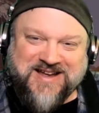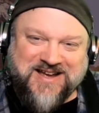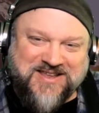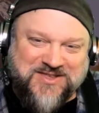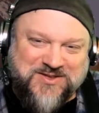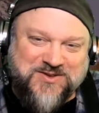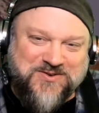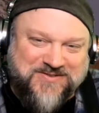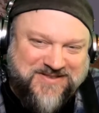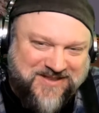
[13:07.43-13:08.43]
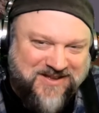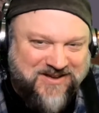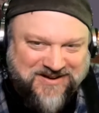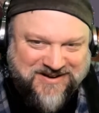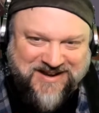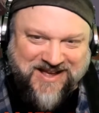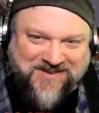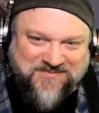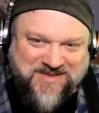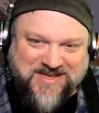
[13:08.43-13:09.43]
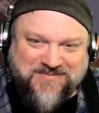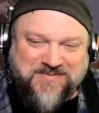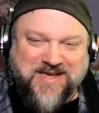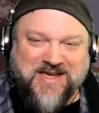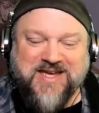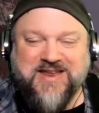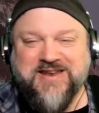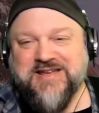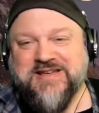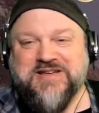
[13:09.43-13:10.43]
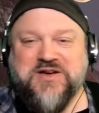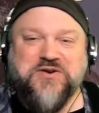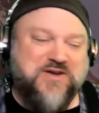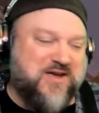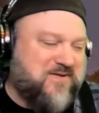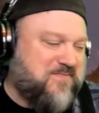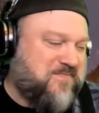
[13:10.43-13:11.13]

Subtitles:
You suck. Not me, man. Okay.